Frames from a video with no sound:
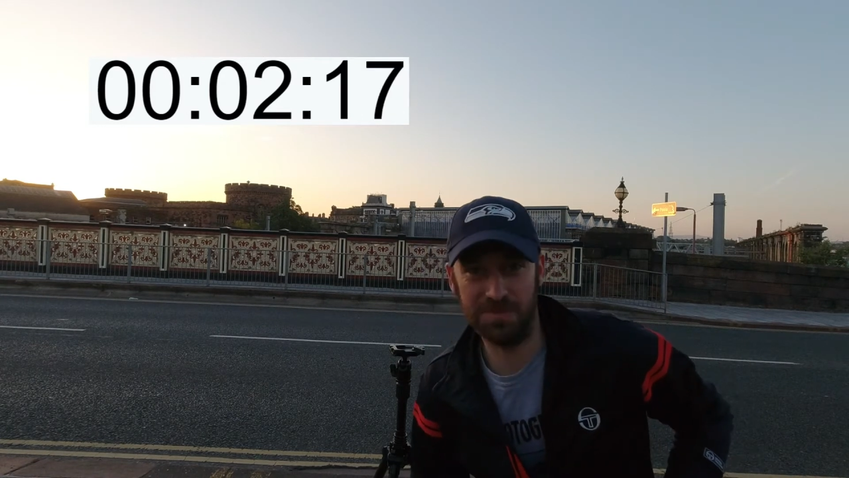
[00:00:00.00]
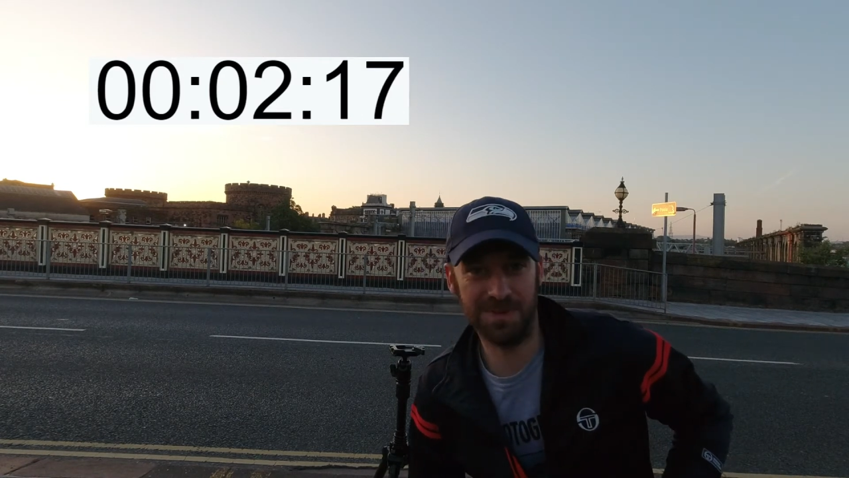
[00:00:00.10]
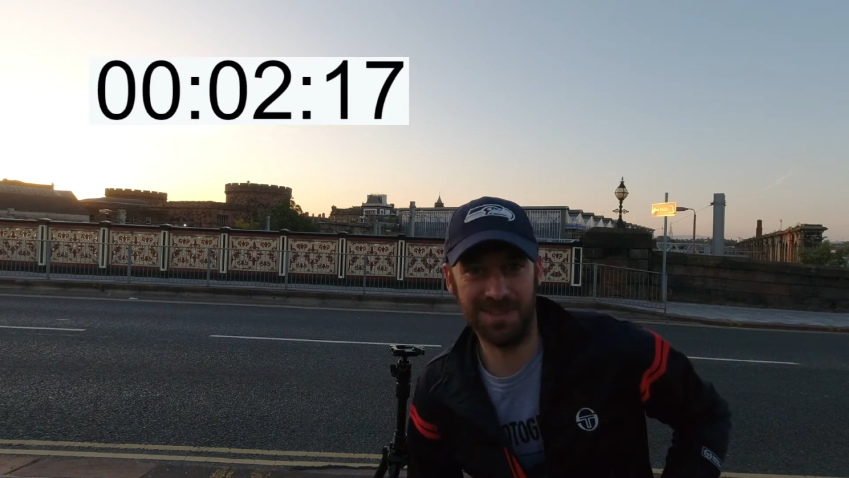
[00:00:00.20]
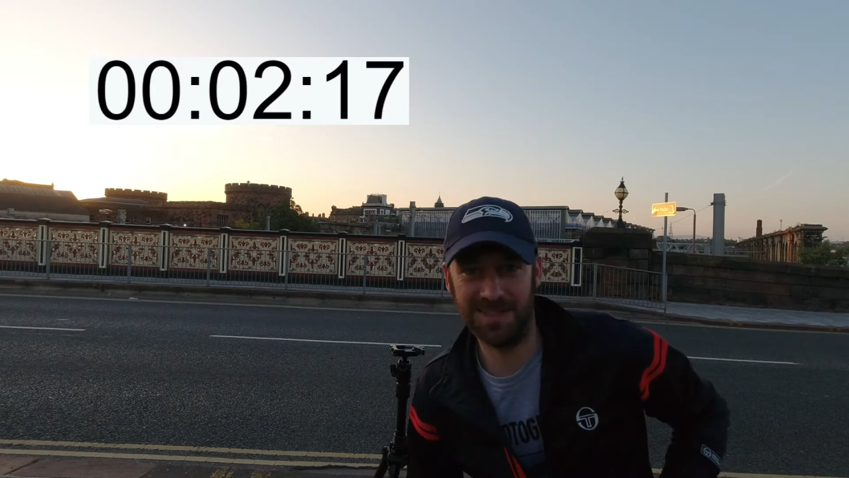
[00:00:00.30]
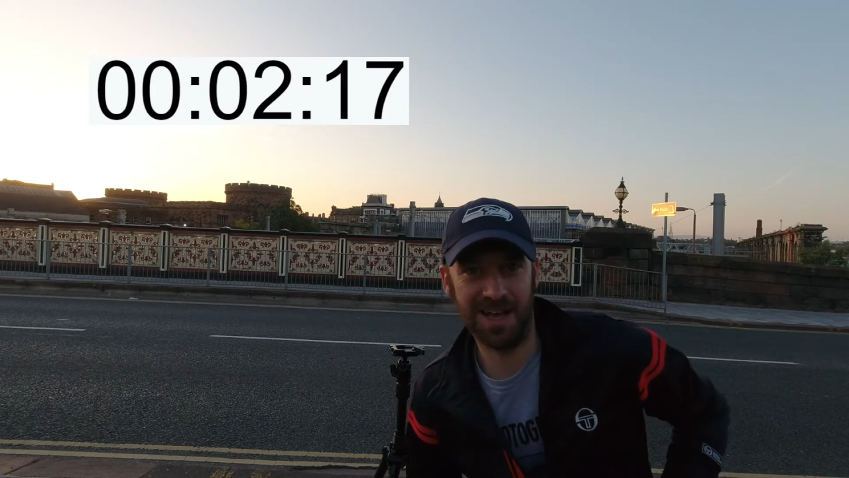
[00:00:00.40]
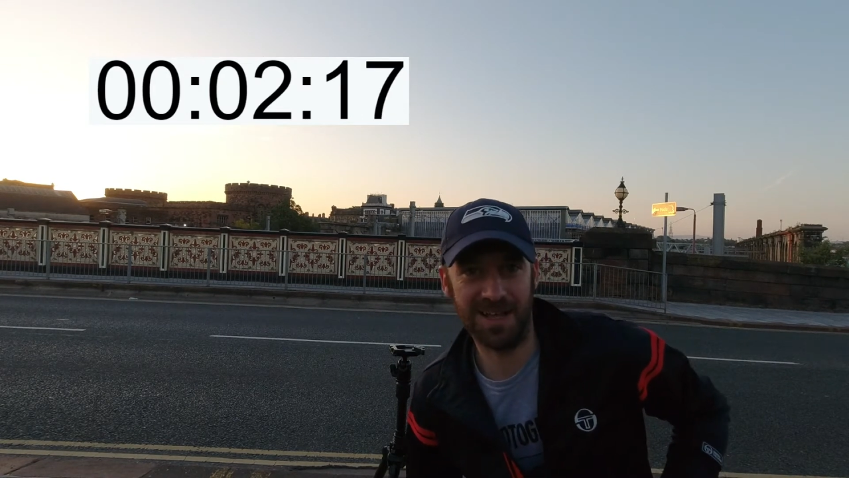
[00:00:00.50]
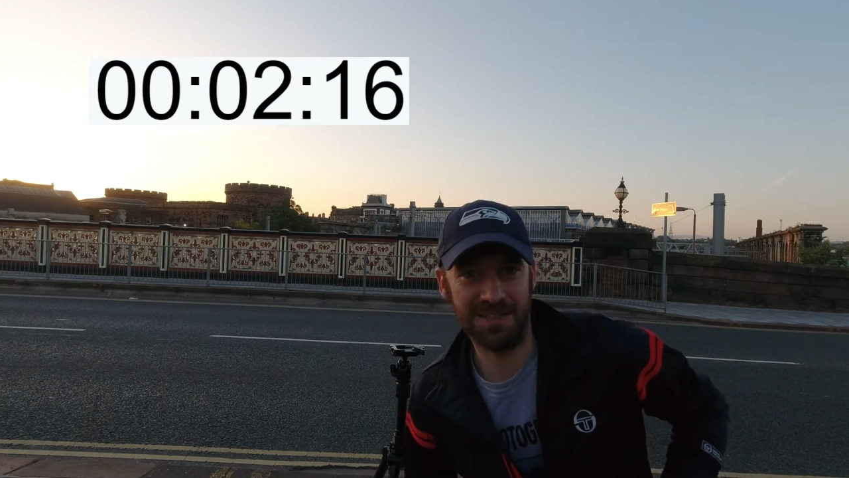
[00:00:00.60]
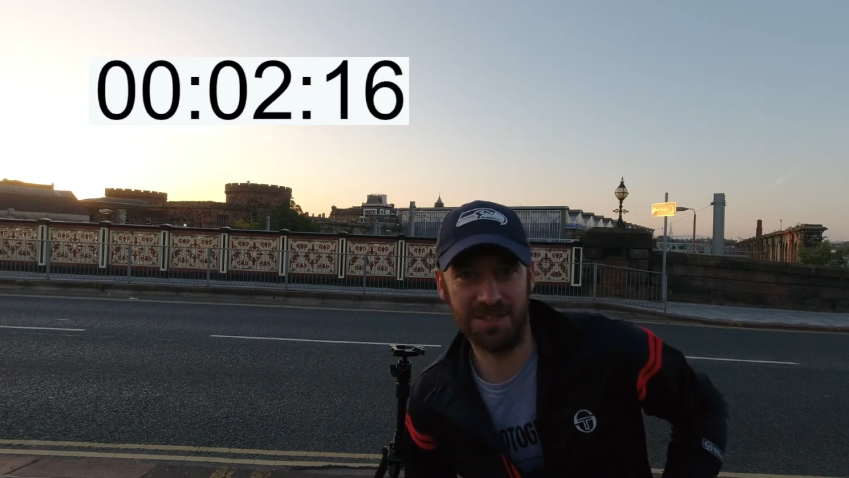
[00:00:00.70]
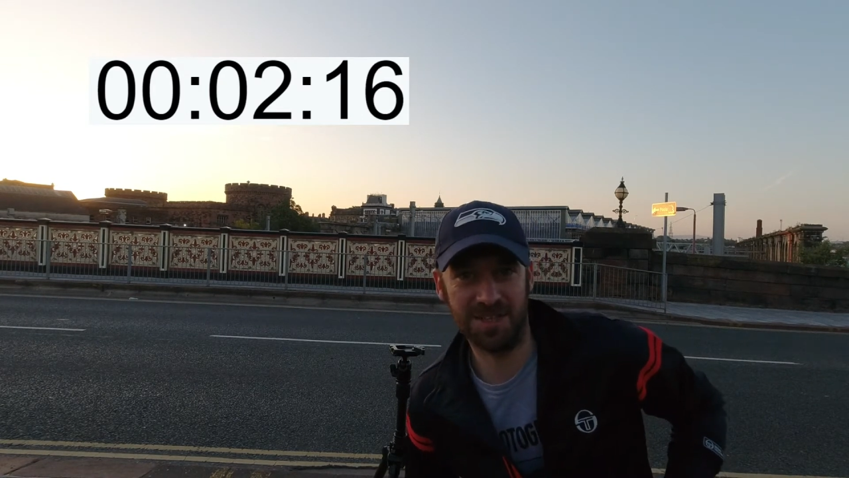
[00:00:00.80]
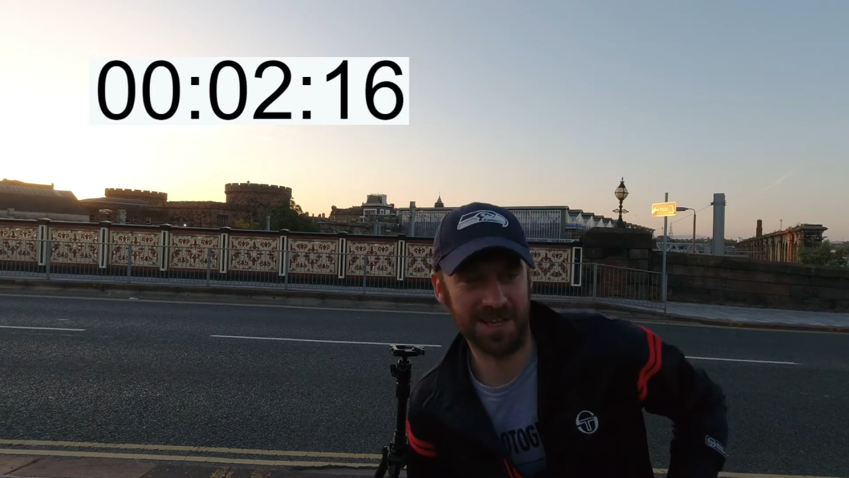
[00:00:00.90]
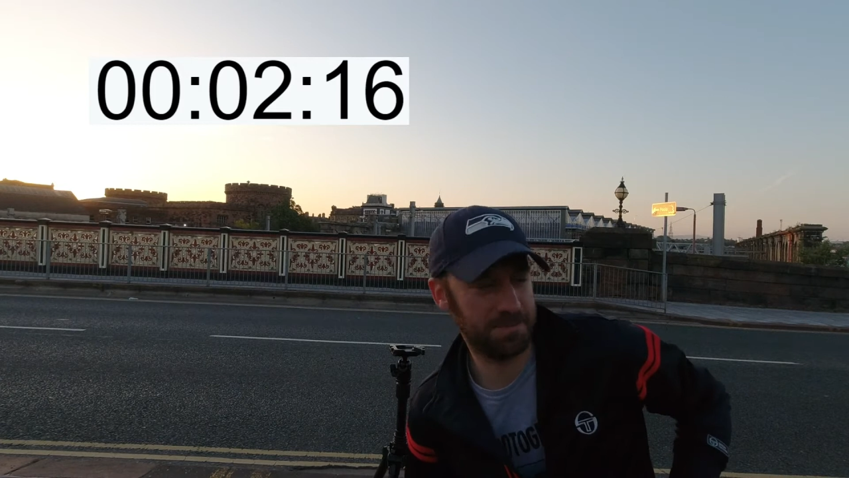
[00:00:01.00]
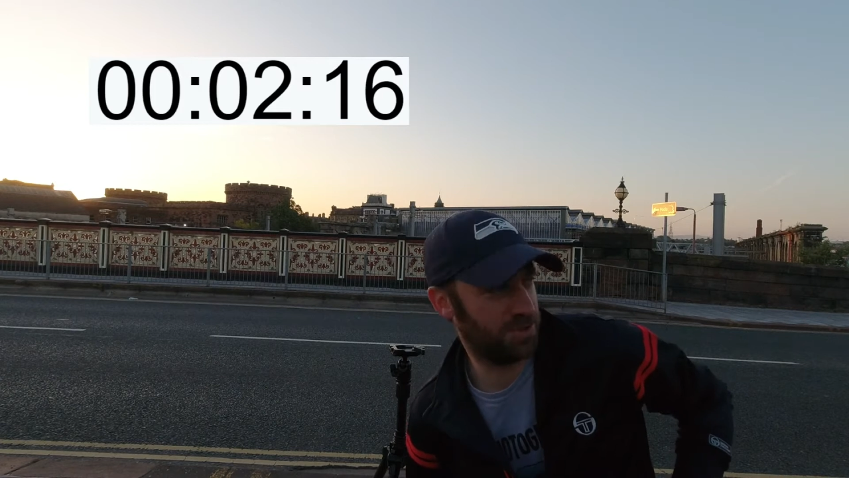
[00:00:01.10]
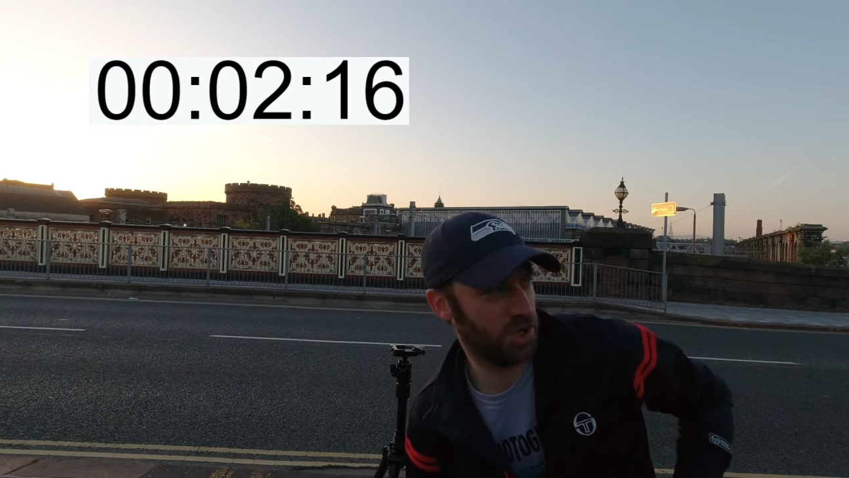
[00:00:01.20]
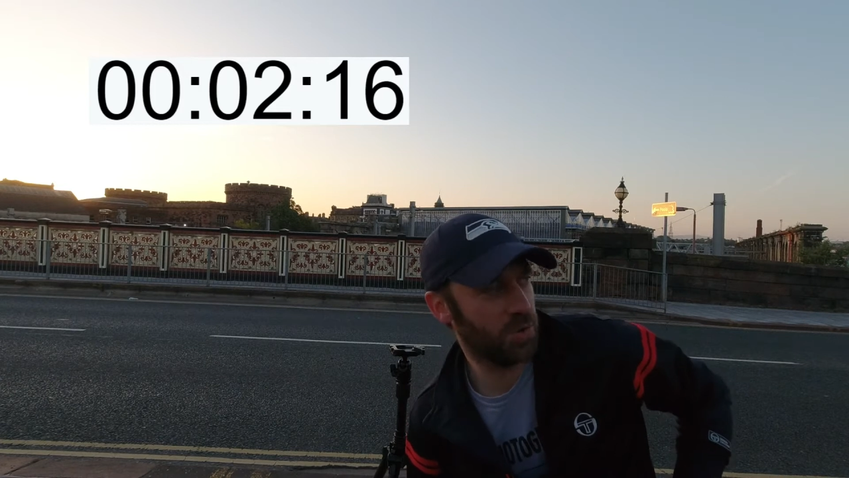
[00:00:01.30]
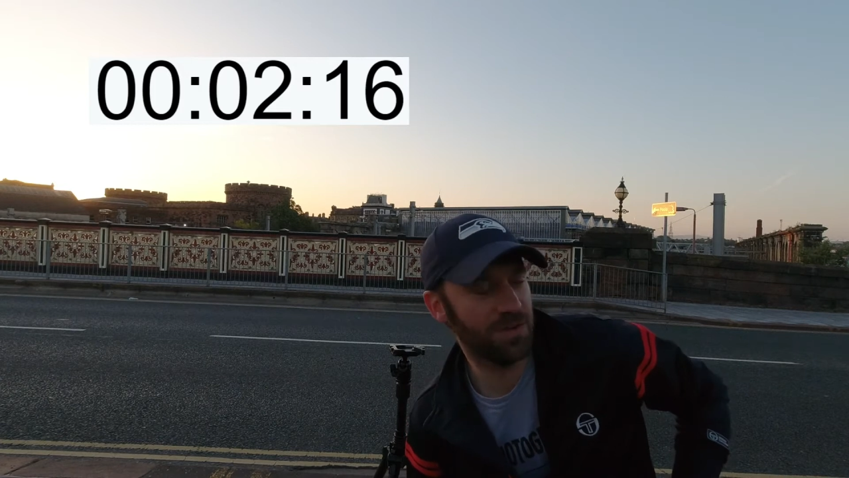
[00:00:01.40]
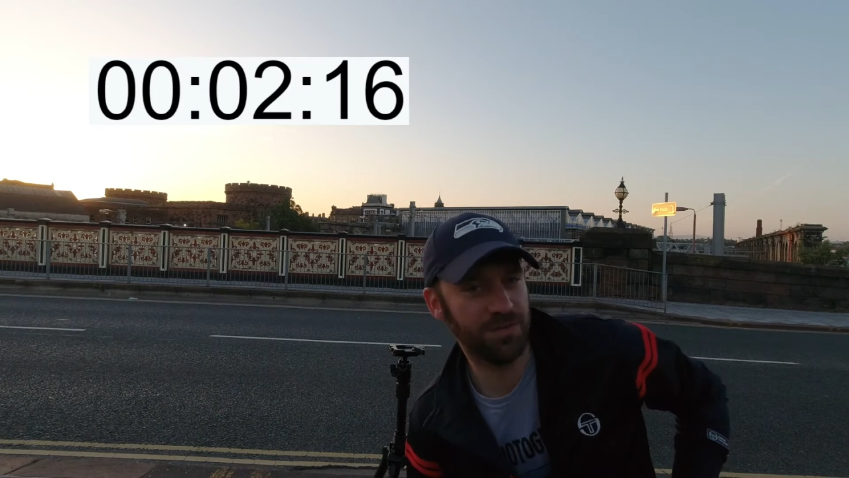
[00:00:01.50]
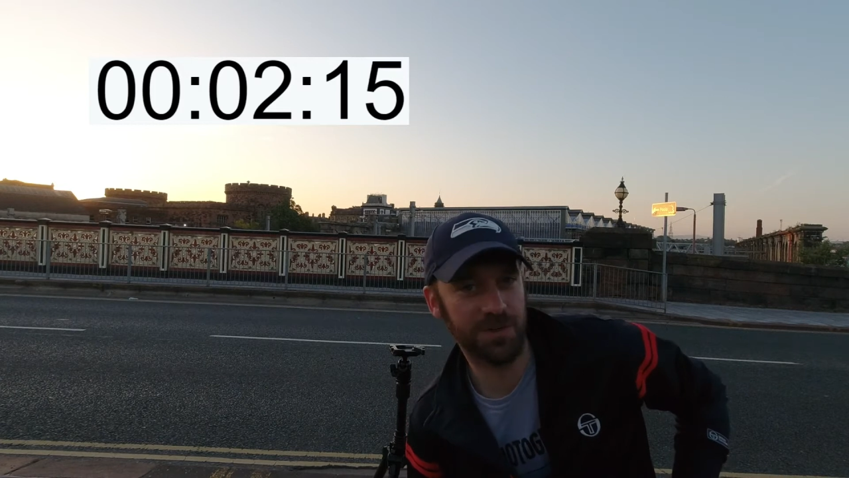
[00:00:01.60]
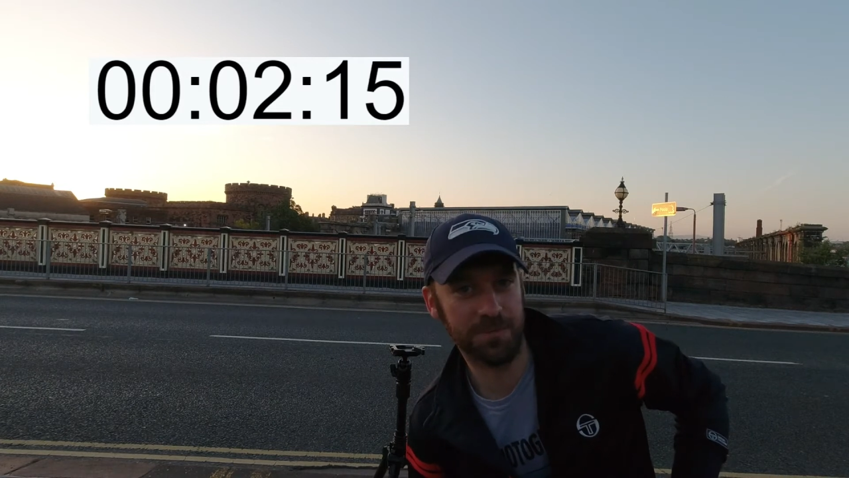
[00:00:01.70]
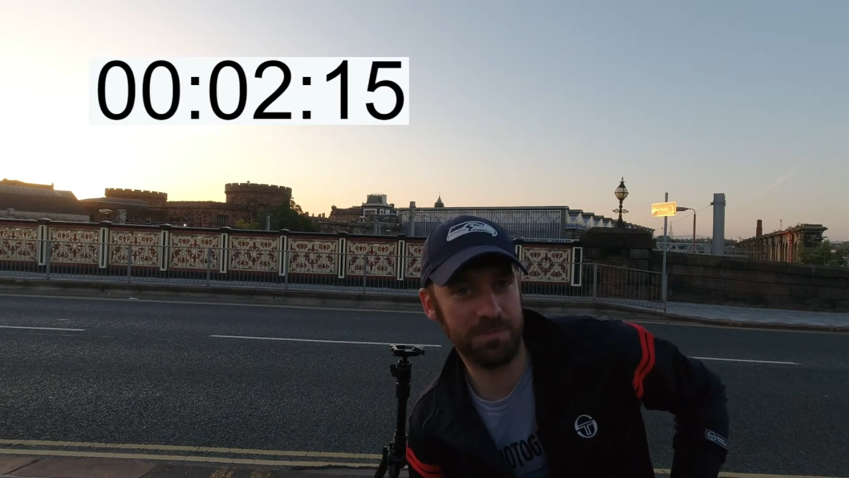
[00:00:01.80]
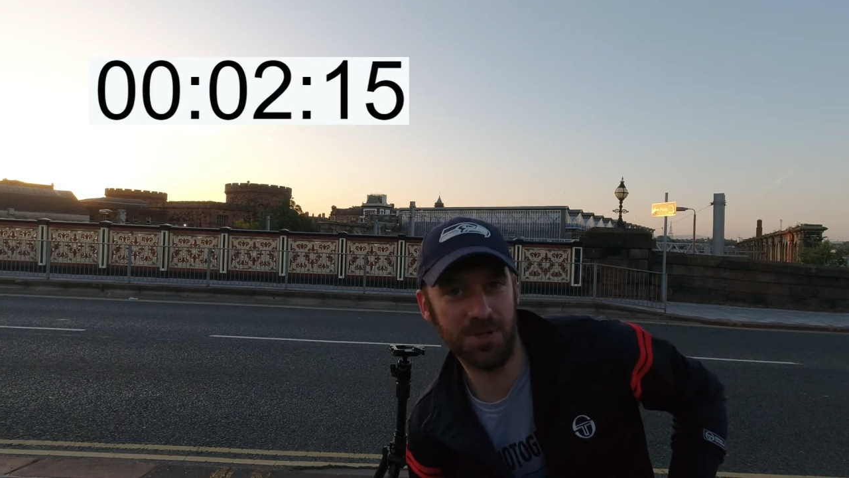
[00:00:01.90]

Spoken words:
up at this like beautiful,